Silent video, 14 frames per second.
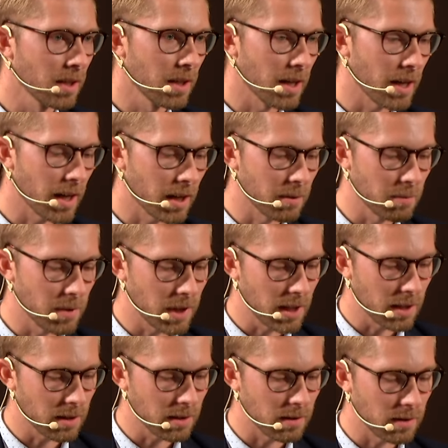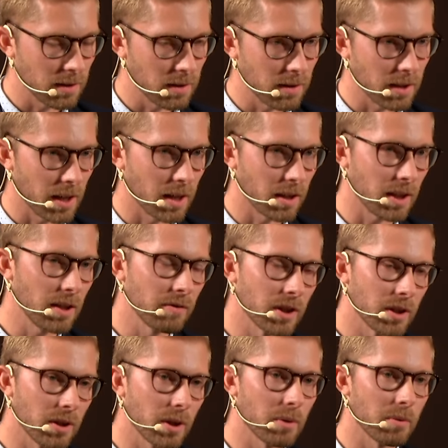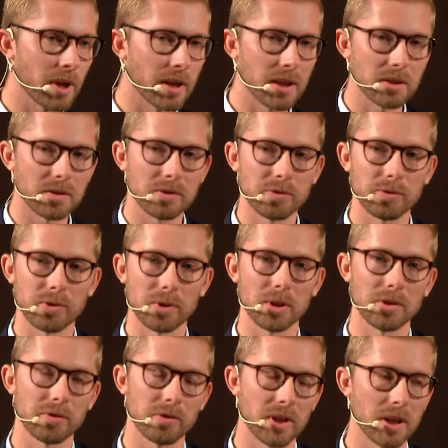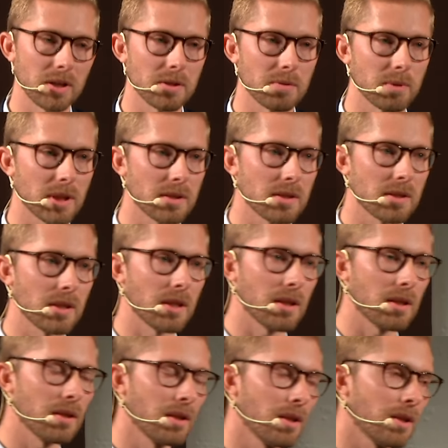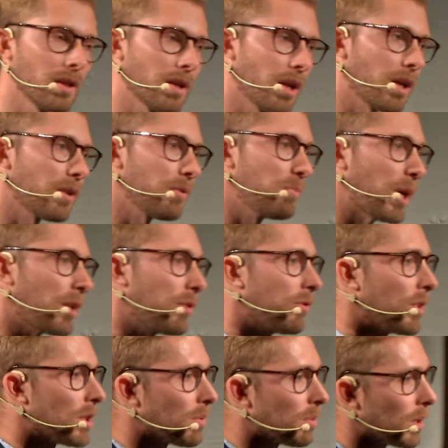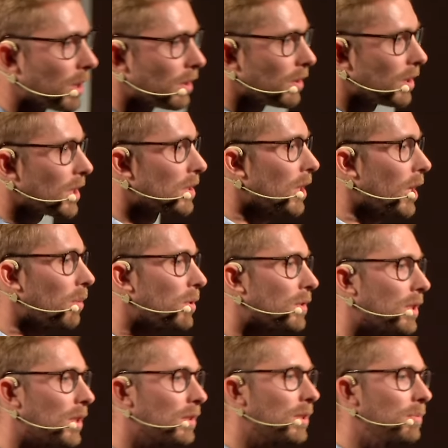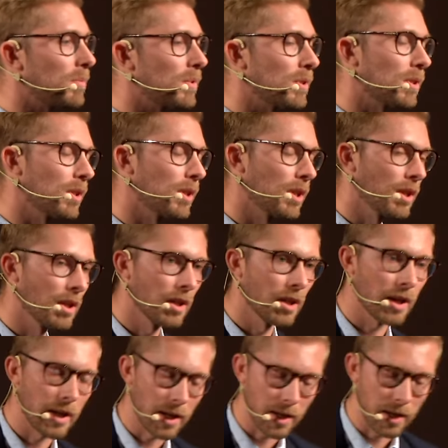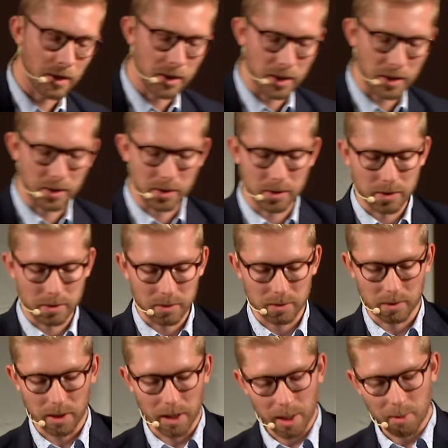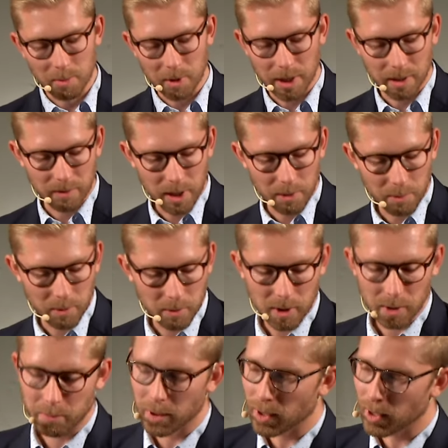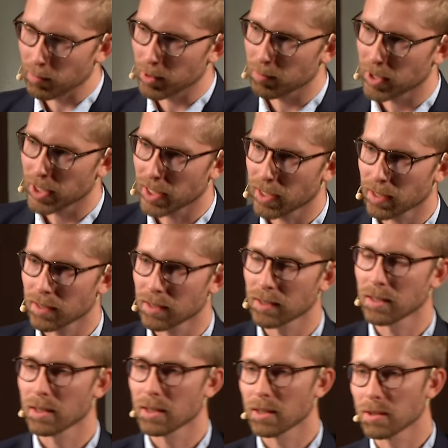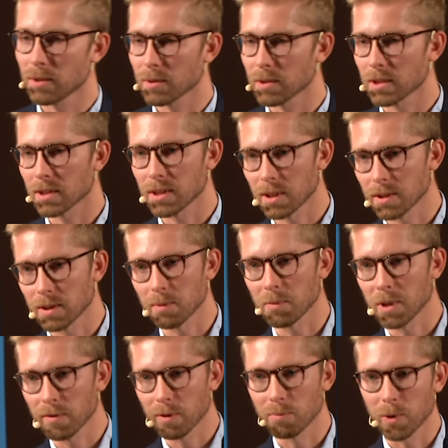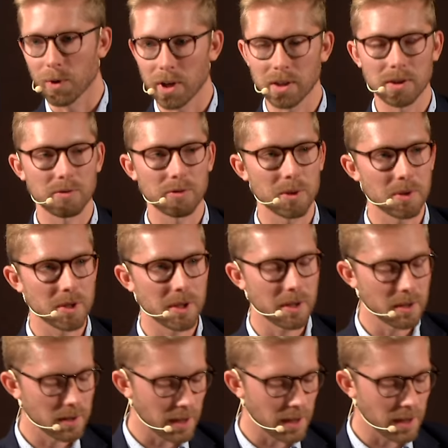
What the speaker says: And we can, even though we are not fully finished, we can see a lot of benefits with this type of systems. And I believe that we will probably use the system even more in the future.